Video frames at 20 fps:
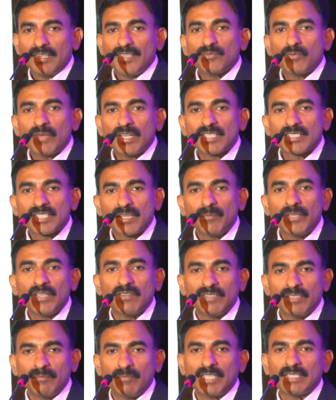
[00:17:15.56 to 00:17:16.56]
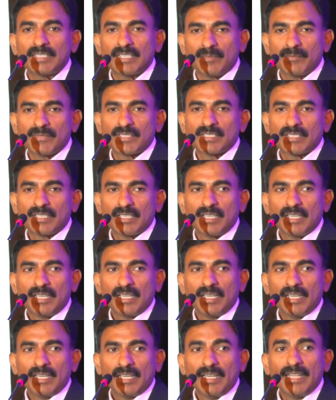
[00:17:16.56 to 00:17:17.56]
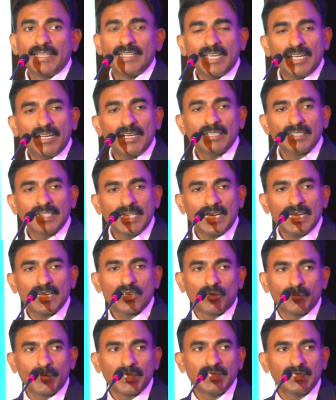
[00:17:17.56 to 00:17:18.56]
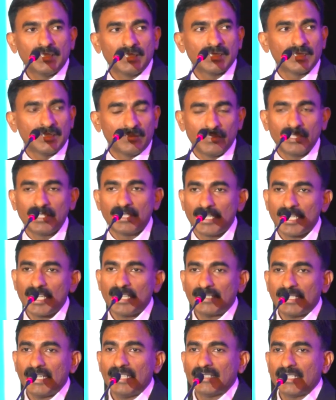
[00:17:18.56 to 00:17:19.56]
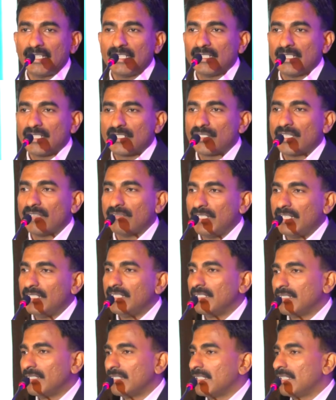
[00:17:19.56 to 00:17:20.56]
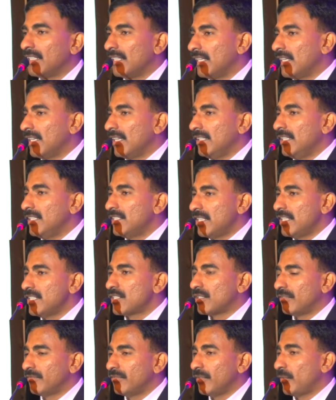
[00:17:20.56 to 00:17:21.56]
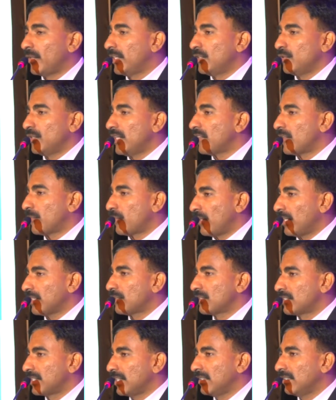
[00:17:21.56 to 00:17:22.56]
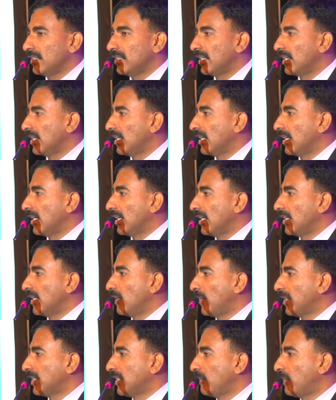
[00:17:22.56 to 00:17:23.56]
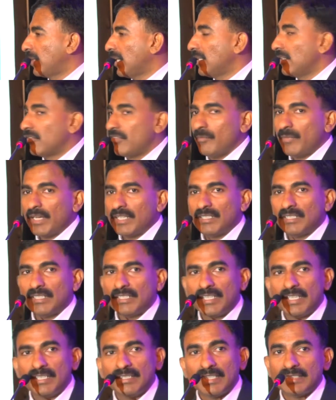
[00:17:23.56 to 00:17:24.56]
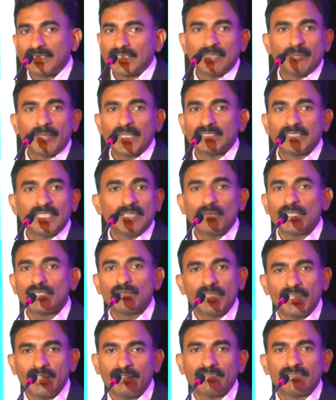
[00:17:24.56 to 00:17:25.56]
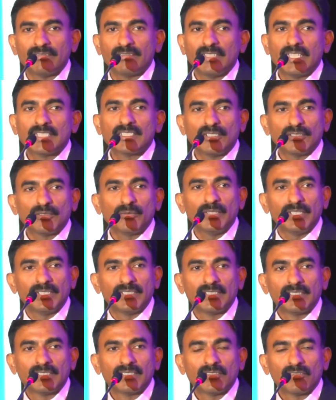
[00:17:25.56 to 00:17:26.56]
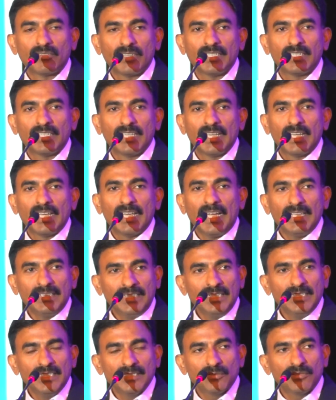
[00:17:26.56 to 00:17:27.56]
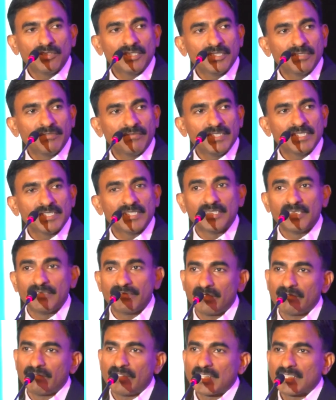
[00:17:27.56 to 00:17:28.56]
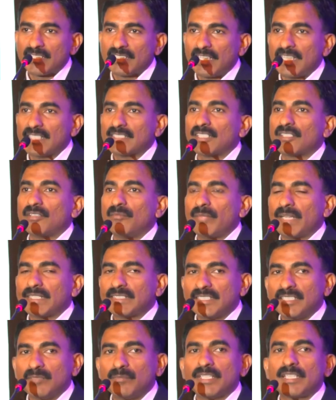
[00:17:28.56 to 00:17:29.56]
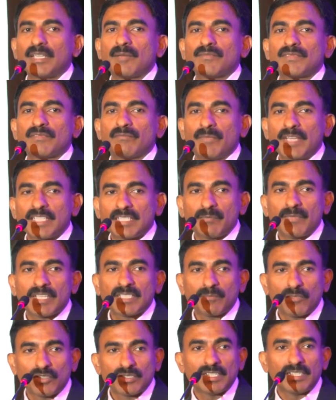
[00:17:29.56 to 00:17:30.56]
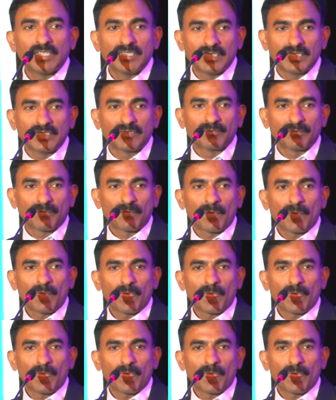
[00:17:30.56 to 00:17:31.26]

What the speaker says: This is where the shaping of demand comes. There are competitors, even in the high-tech industry, have done it. They change, when they don't have the product to sell, they multiply, they rebundle again and sell back. Sell what you have. That's all to it, right? I think this will resurface in a different fashion as the complexity becomes much, much more challenging,